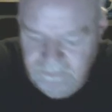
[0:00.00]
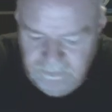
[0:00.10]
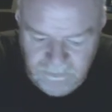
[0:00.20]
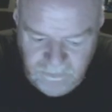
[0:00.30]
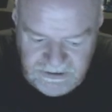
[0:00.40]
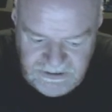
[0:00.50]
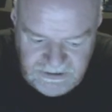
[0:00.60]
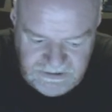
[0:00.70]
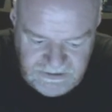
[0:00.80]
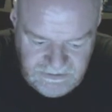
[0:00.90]
we
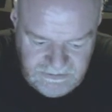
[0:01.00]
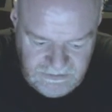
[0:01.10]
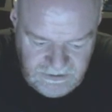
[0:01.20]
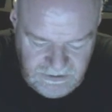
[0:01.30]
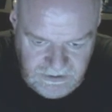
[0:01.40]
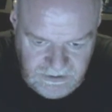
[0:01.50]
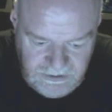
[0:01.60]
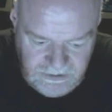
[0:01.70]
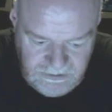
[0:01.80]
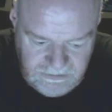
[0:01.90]
did
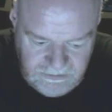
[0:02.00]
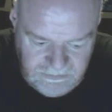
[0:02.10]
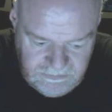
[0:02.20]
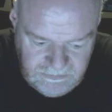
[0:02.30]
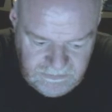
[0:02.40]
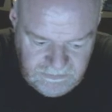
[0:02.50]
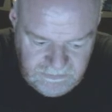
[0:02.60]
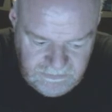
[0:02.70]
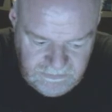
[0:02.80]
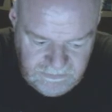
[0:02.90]

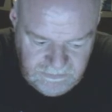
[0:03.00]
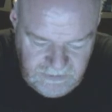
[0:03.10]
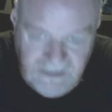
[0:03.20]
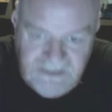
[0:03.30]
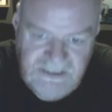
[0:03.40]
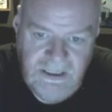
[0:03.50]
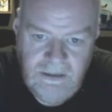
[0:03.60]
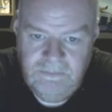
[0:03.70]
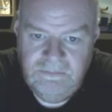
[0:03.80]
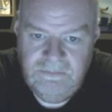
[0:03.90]
Alex's
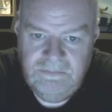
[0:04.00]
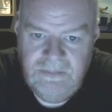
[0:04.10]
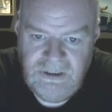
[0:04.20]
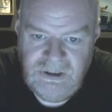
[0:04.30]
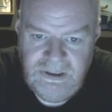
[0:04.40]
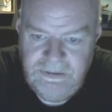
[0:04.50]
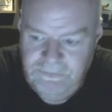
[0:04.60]
album last year.